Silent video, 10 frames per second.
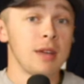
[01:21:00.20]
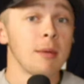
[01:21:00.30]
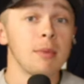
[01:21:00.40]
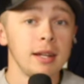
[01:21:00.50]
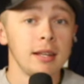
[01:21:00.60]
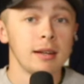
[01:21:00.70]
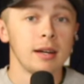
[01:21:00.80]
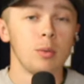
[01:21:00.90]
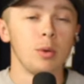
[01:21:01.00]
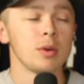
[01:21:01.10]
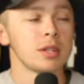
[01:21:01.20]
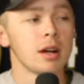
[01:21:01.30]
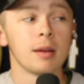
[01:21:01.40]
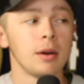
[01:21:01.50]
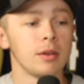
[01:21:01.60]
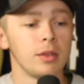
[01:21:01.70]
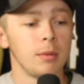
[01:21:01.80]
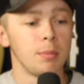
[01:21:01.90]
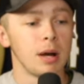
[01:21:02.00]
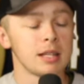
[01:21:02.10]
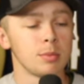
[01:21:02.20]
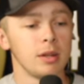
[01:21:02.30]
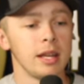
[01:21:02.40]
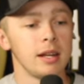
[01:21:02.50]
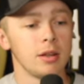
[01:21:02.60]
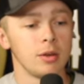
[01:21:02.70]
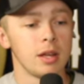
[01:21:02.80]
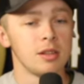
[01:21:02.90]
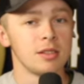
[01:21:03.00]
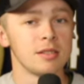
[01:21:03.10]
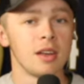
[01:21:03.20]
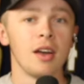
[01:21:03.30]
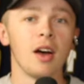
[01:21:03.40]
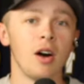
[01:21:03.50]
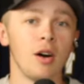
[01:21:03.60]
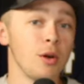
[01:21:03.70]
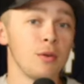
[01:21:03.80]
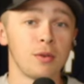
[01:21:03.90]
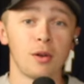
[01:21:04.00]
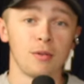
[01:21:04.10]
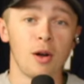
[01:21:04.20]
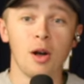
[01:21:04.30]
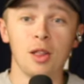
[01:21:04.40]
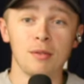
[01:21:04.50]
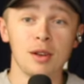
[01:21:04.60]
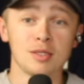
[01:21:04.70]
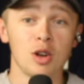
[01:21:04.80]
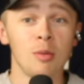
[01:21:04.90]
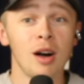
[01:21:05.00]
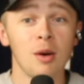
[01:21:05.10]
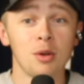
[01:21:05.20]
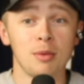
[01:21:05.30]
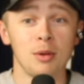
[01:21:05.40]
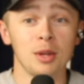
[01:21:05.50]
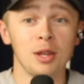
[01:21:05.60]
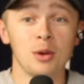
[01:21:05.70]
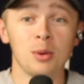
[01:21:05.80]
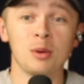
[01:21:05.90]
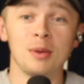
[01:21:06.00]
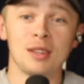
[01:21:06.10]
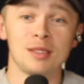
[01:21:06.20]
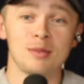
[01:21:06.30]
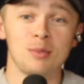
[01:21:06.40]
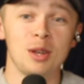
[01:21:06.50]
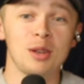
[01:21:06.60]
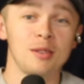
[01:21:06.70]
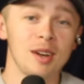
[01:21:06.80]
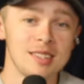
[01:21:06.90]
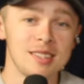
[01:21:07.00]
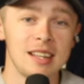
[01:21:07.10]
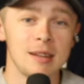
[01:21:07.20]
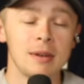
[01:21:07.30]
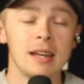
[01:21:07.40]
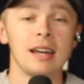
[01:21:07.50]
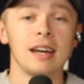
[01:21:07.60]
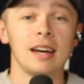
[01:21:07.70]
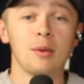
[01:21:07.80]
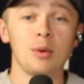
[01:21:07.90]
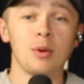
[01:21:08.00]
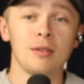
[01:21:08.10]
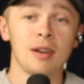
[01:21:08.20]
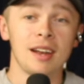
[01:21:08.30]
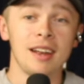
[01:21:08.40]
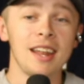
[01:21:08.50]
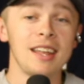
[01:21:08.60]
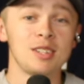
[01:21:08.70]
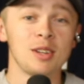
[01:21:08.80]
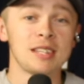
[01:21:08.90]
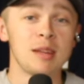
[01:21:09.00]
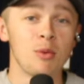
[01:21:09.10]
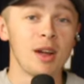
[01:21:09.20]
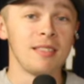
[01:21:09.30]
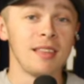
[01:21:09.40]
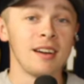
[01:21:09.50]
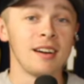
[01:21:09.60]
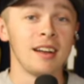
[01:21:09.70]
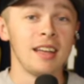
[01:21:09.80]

got money. We were talking about the possible landing locations, although for all of us, Omaha would have been really cool because we could have gone seen him. We would have had an NHL team right there